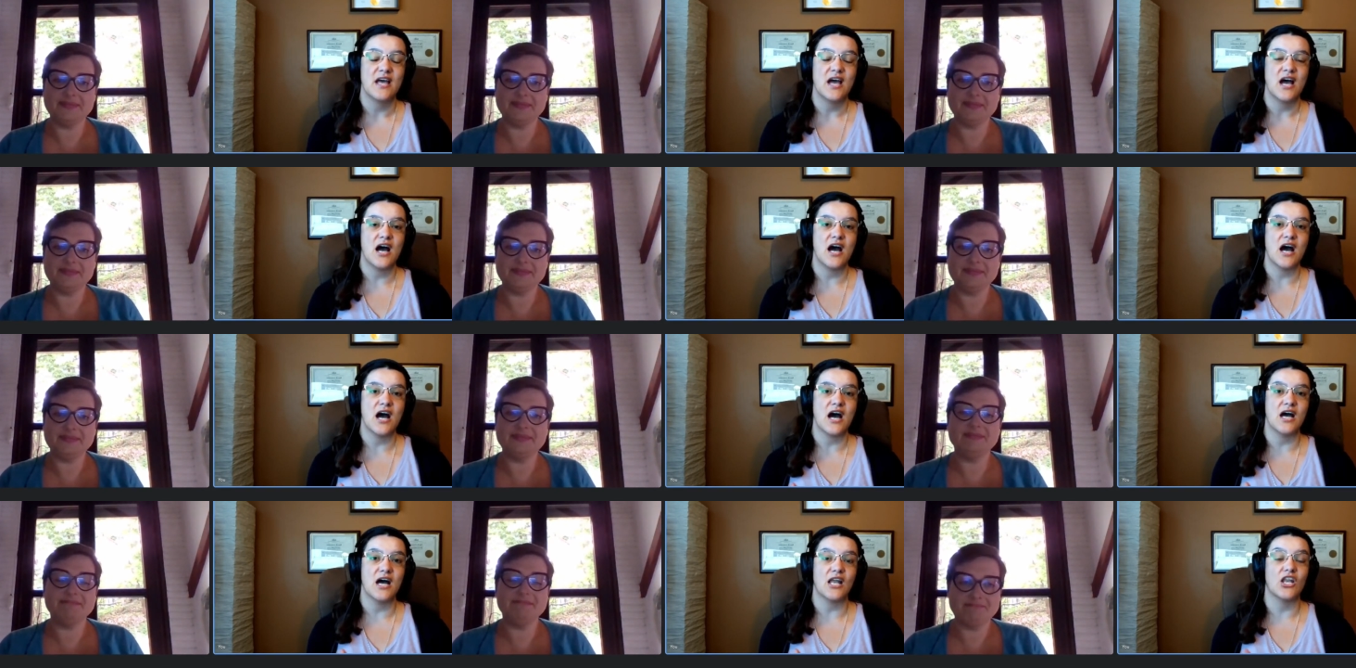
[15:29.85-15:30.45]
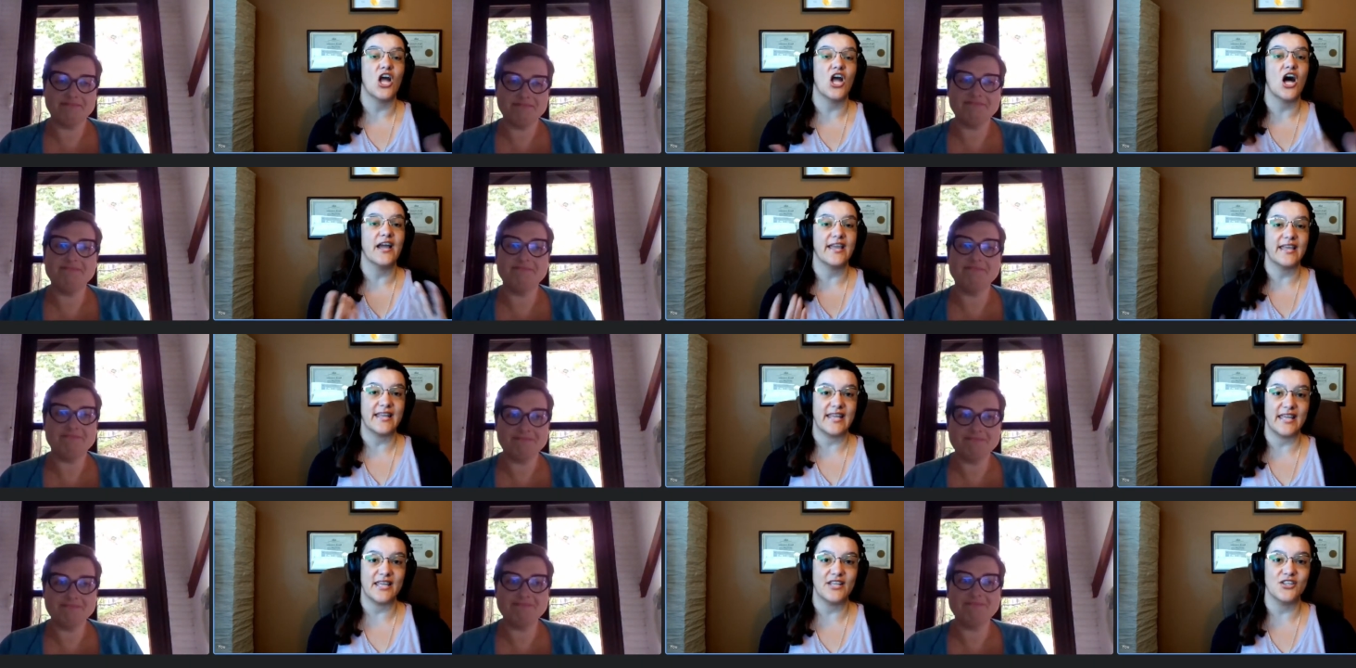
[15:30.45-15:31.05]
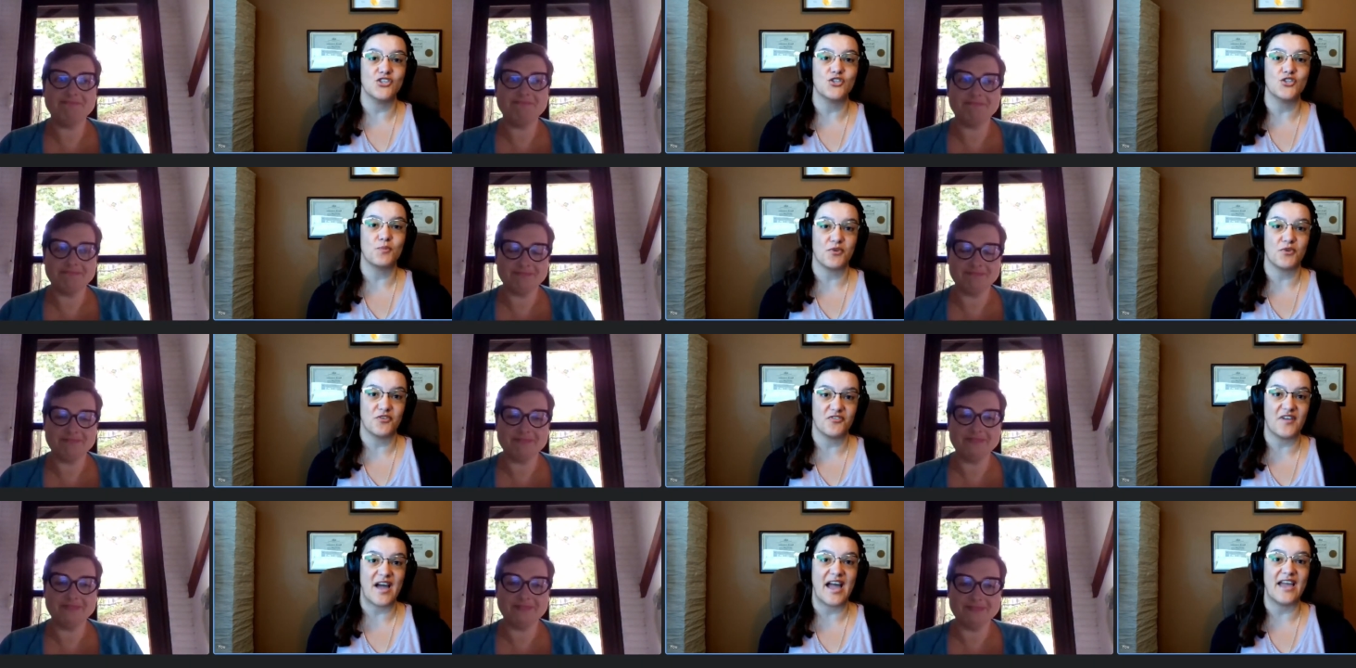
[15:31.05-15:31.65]
Speaker 1: uh, logging in to
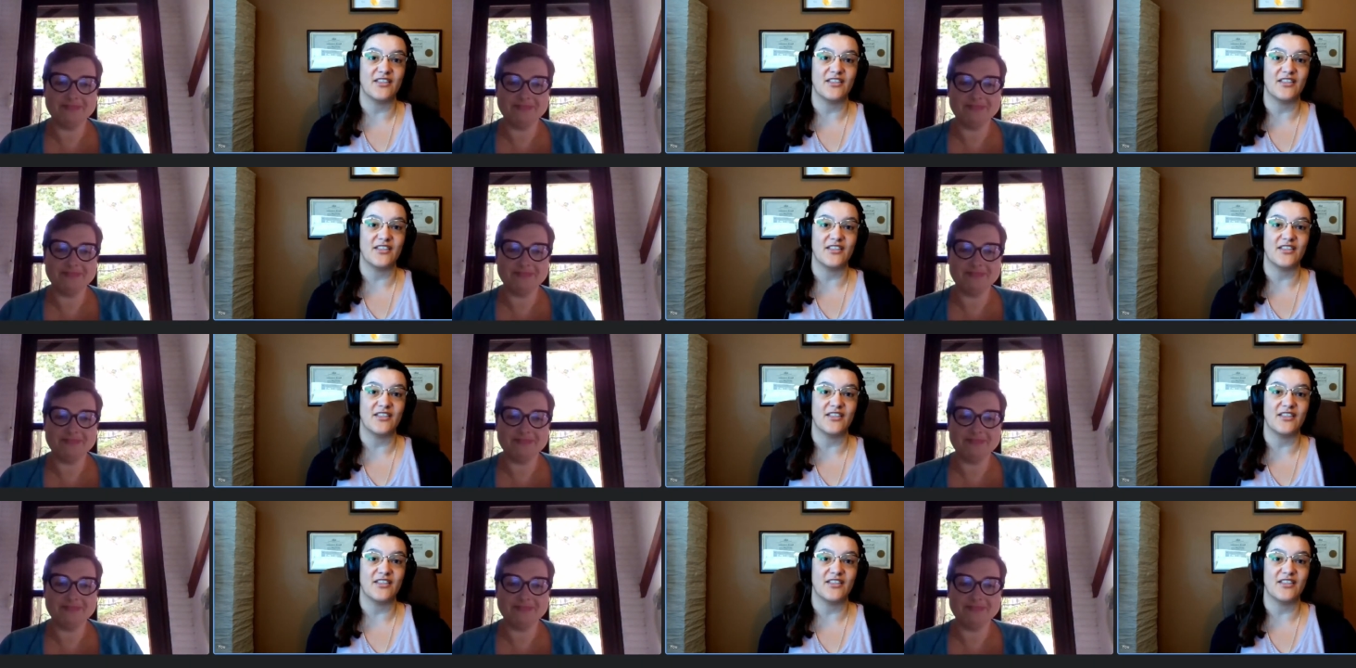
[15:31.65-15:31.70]
provide